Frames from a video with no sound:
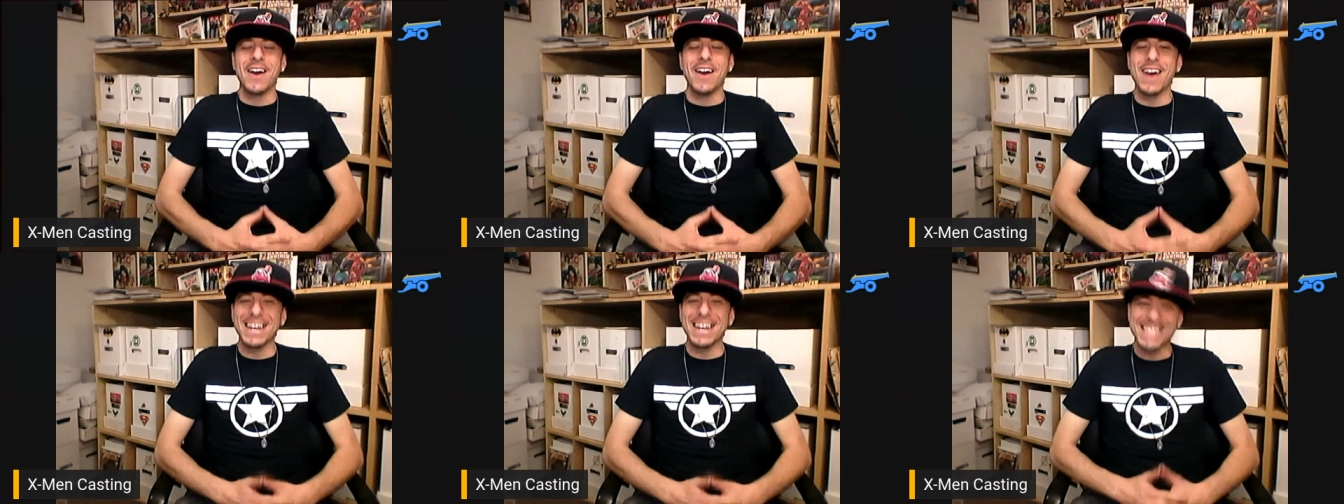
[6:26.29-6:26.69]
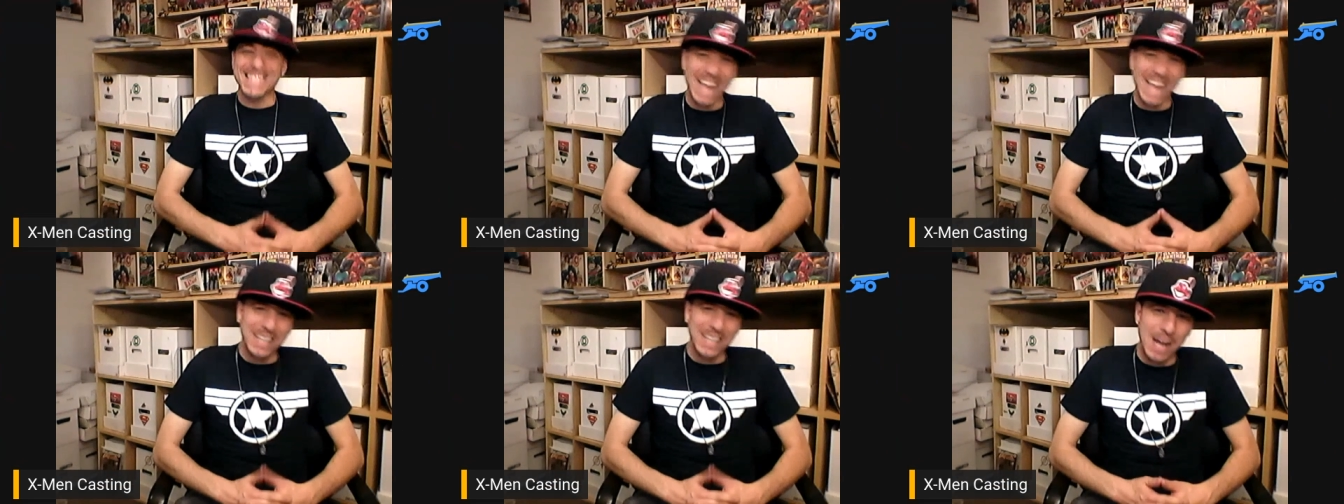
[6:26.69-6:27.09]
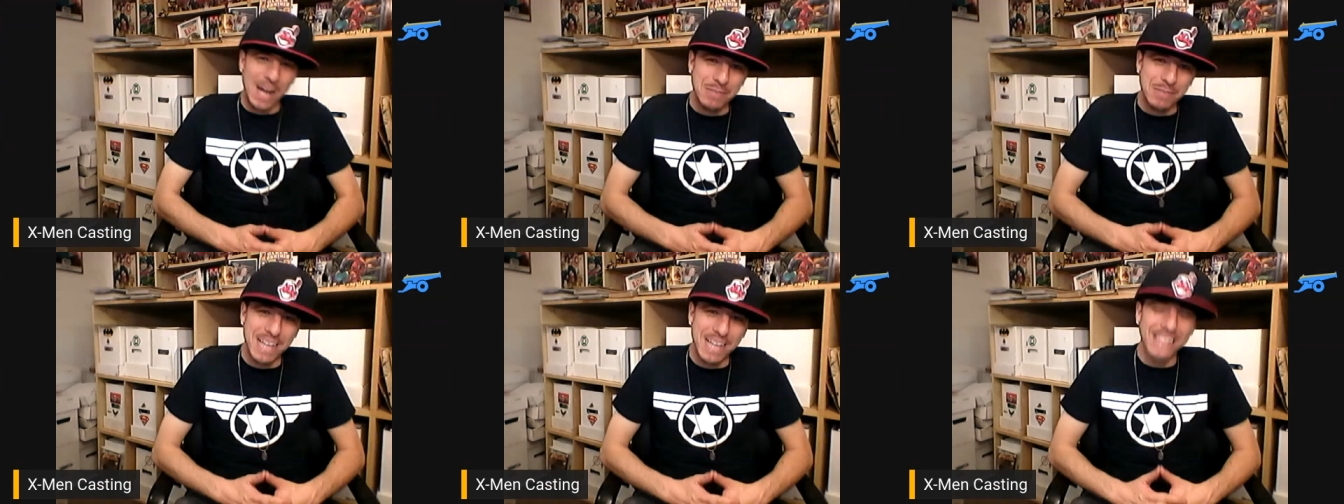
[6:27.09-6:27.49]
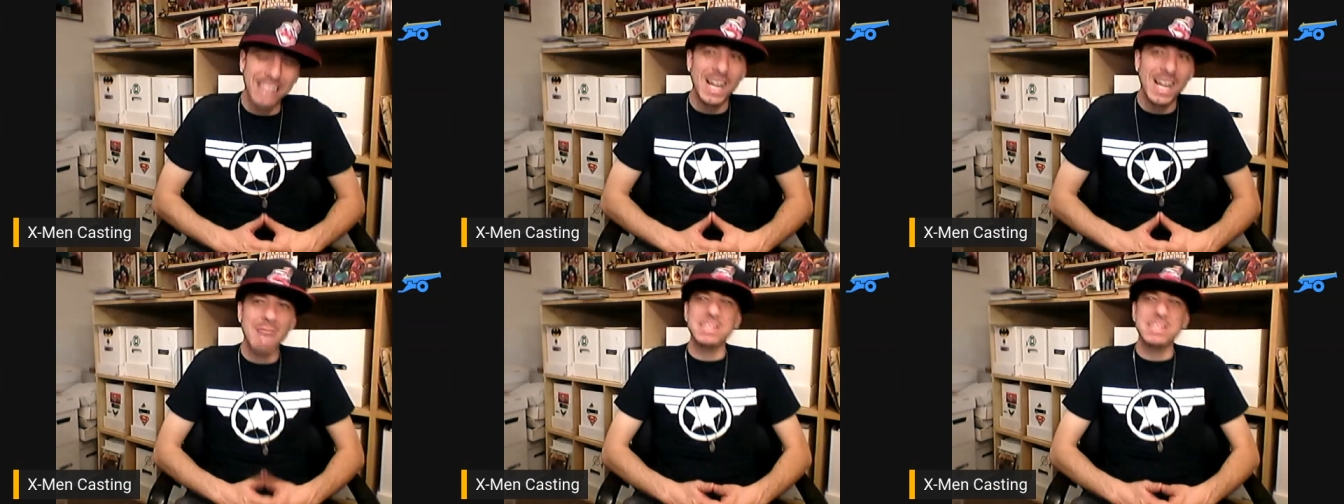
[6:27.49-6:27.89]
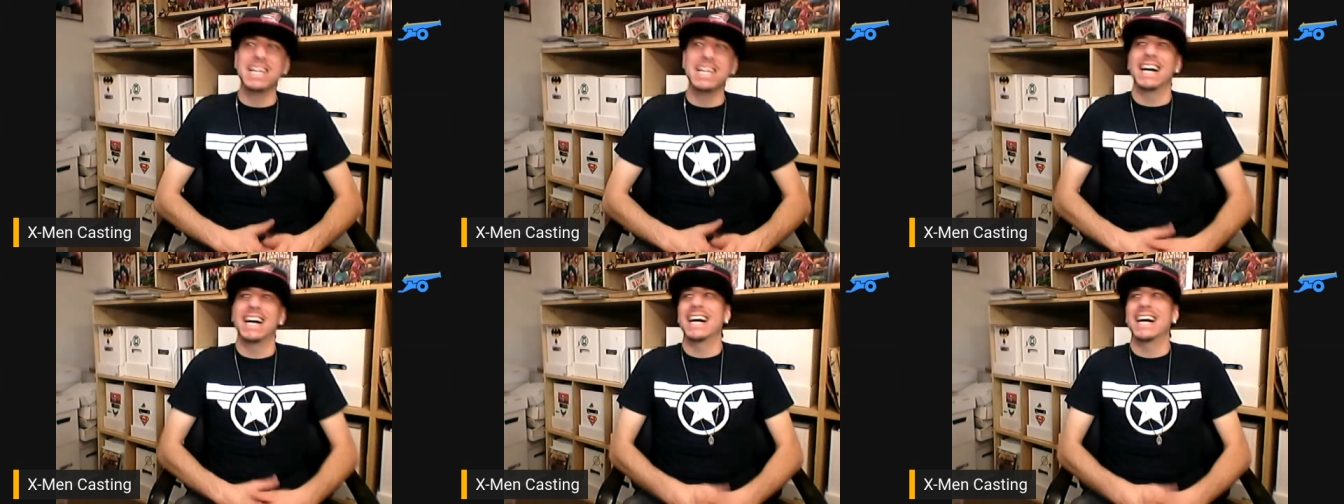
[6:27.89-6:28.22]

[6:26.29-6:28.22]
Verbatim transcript: All right, Cyclops. Cyclops.